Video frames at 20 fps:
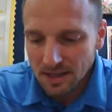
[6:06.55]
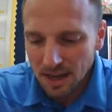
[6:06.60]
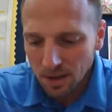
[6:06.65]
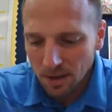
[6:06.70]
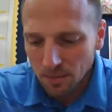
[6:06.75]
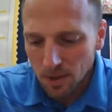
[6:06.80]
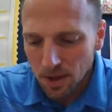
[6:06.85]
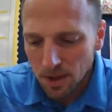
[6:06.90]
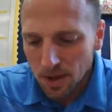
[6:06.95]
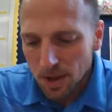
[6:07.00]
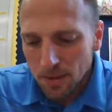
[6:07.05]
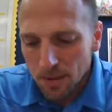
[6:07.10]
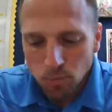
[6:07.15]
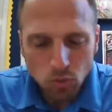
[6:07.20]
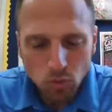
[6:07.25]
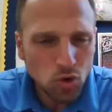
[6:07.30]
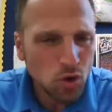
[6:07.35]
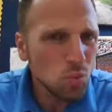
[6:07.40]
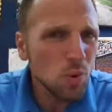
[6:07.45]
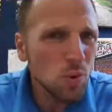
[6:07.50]
Now,
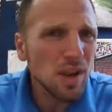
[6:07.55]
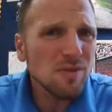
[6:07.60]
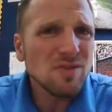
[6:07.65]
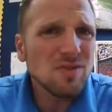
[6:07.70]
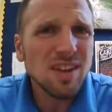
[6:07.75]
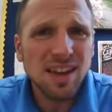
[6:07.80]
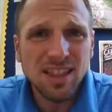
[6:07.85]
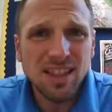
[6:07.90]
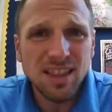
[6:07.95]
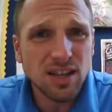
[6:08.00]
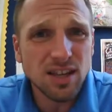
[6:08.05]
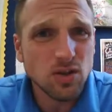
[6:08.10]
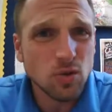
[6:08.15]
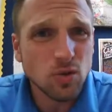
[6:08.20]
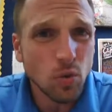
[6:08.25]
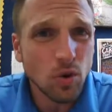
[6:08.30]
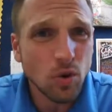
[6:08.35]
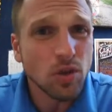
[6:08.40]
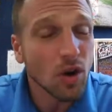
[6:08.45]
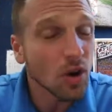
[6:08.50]
could we have done this
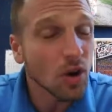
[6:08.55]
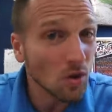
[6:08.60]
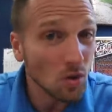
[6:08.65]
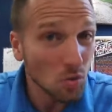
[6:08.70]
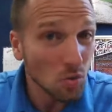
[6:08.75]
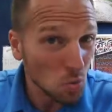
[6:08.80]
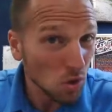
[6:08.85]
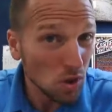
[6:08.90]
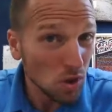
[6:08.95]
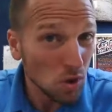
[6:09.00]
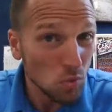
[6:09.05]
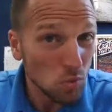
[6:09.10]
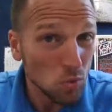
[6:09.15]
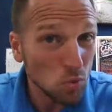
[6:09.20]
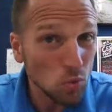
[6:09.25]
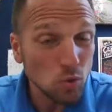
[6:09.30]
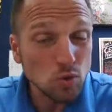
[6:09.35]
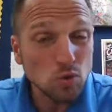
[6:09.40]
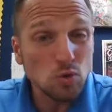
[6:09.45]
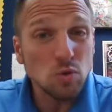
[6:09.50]
with our with our
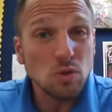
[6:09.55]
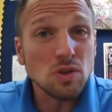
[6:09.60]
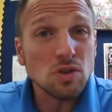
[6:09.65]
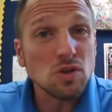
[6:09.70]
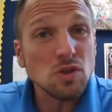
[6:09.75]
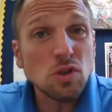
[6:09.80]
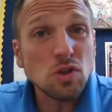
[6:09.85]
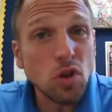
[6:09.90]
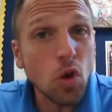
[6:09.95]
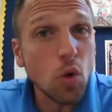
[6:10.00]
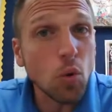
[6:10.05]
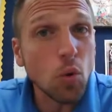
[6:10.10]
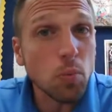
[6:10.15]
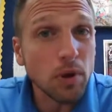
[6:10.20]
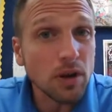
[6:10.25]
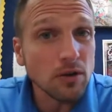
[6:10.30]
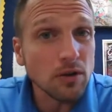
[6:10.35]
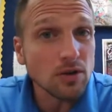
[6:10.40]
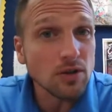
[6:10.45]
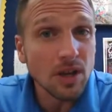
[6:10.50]
rules with slope
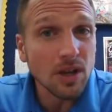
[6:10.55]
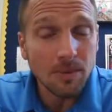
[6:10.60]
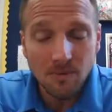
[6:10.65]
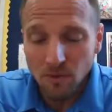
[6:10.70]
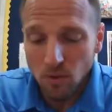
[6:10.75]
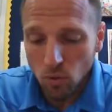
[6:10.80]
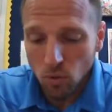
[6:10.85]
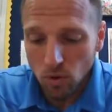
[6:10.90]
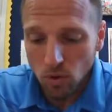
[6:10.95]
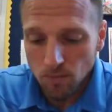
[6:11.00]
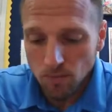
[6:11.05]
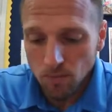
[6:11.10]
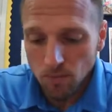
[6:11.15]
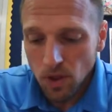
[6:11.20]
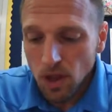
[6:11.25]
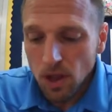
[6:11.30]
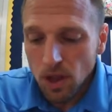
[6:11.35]
intercept form?